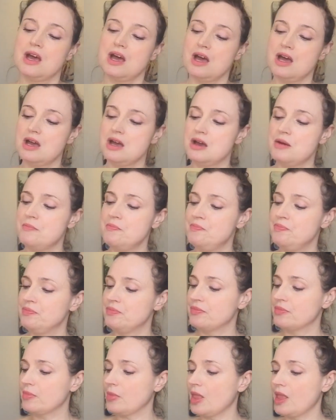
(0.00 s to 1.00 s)

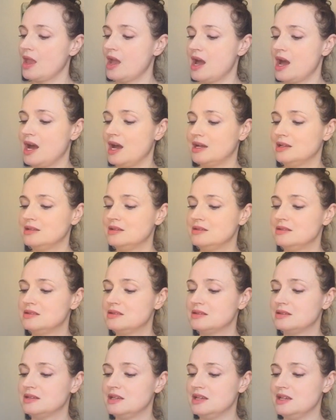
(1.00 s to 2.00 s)
And
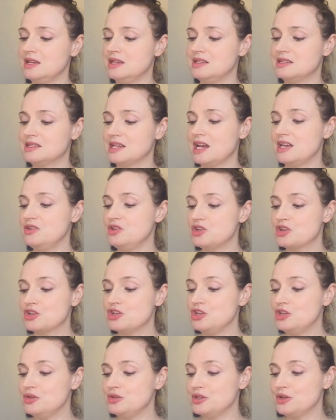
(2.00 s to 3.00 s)
it's saying you
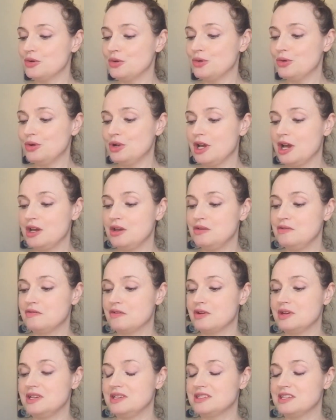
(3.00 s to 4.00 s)
can use it all
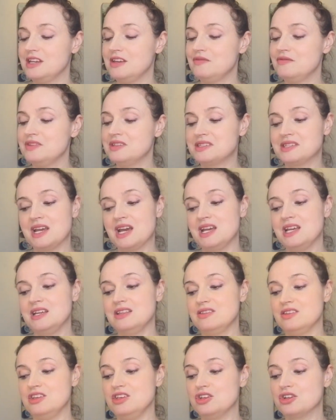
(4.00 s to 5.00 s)
over, and it's even
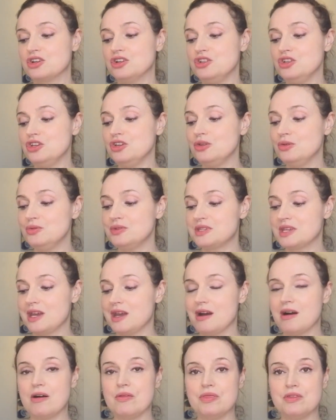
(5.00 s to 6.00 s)
saying that you can use
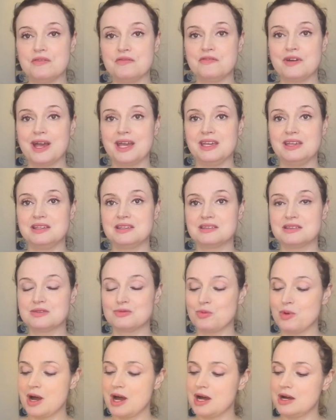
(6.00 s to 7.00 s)
it on the face
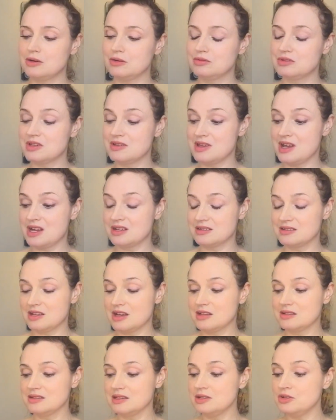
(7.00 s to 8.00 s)
as well. So
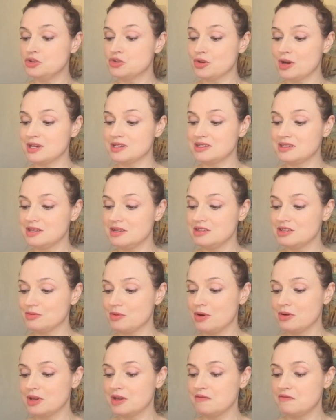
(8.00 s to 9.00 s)
that's interesting.
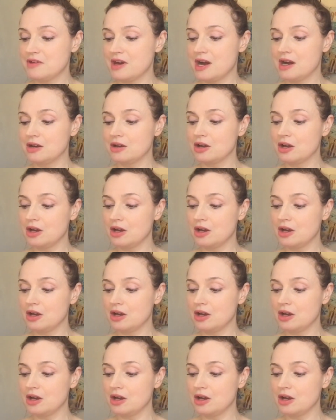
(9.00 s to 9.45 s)
So I'll give that a